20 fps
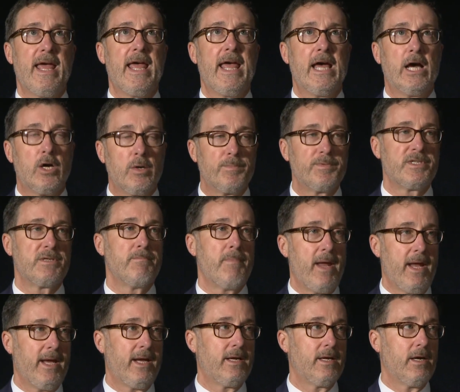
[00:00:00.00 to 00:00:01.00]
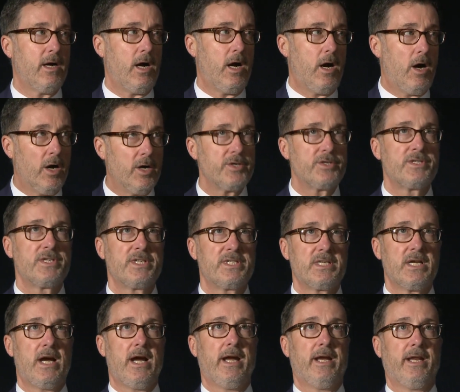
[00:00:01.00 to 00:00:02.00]
helps make our
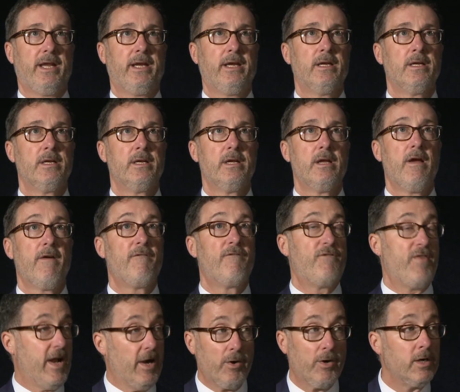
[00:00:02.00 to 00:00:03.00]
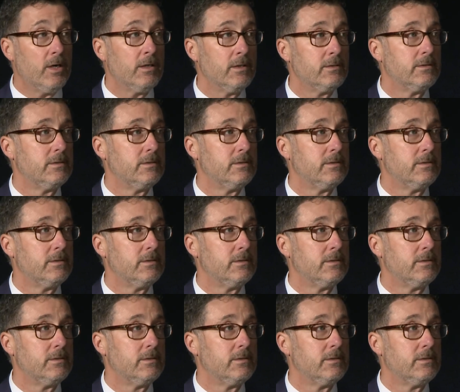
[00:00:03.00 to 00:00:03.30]
society fairer,